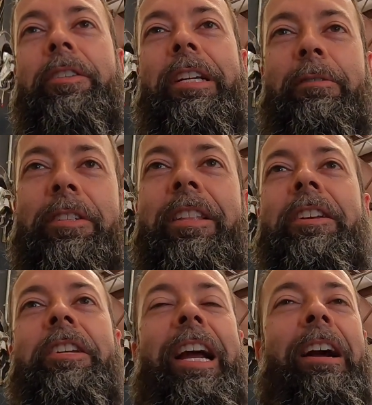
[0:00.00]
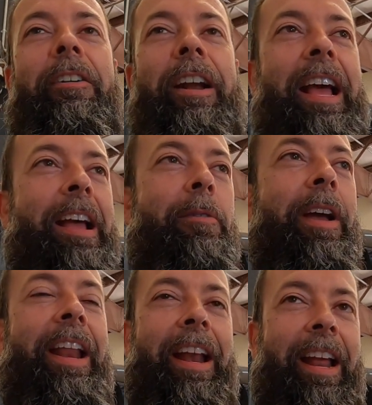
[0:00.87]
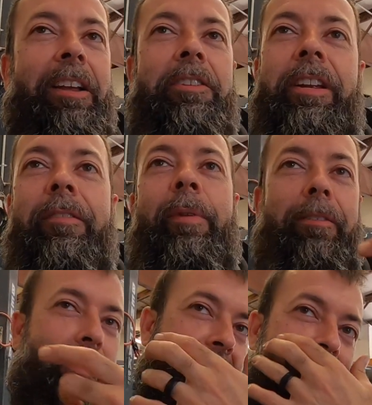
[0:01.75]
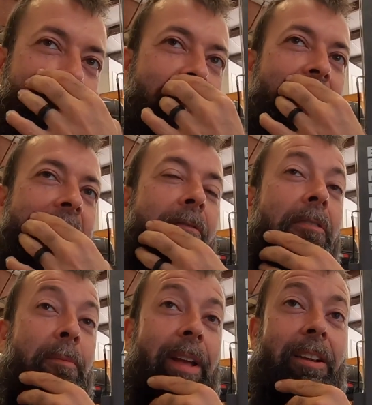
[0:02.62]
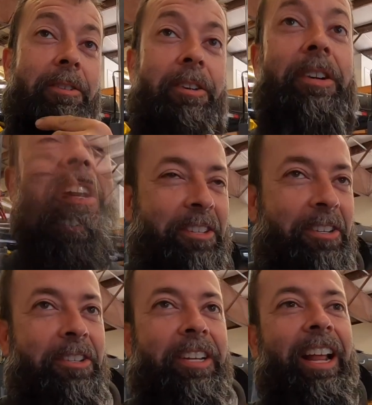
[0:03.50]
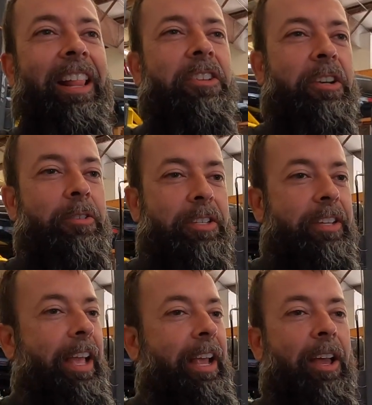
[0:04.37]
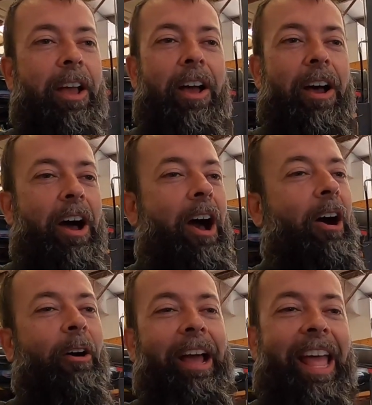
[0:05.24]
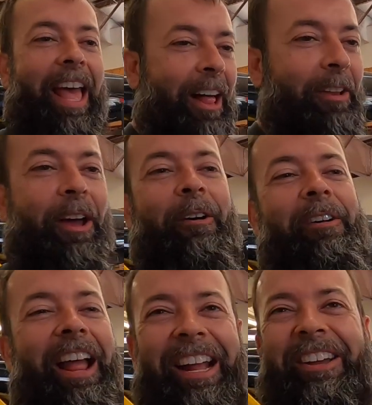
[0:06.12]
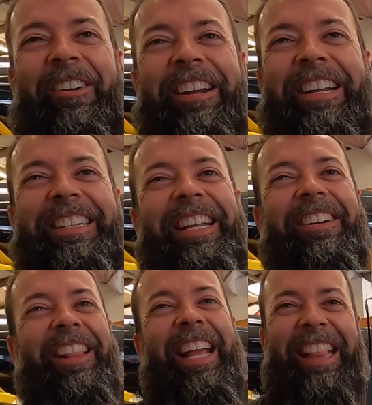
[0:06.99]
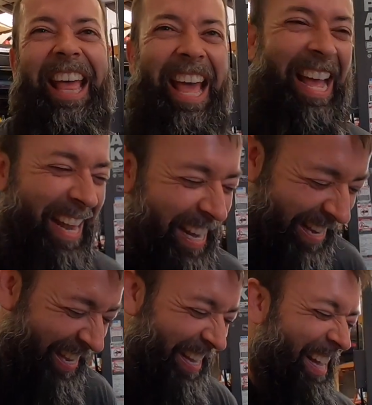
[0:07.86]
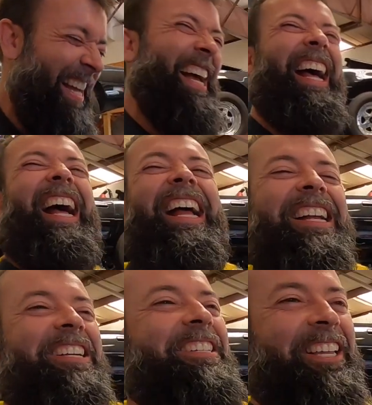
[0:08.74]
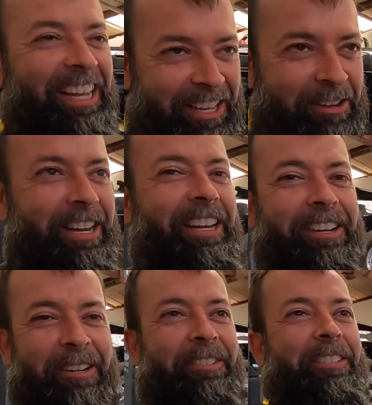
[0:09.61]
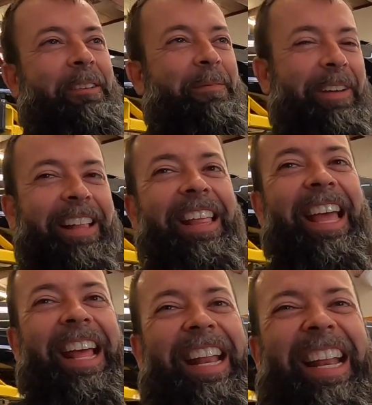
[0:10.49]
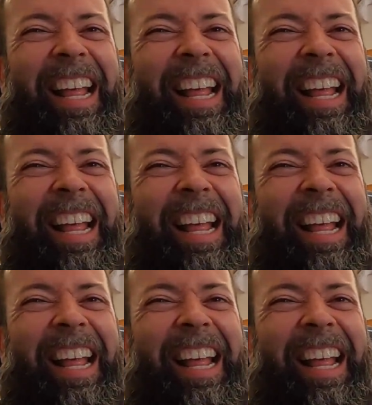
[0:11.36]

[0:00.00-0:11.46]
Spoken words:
She was in the shower, and I went and I shaved my face, and I had a Fu Manchu. As soon as she got out of the shower, she's like, "Oh hell no, we're not going to dinner like that." She's like, "You need to do something about that."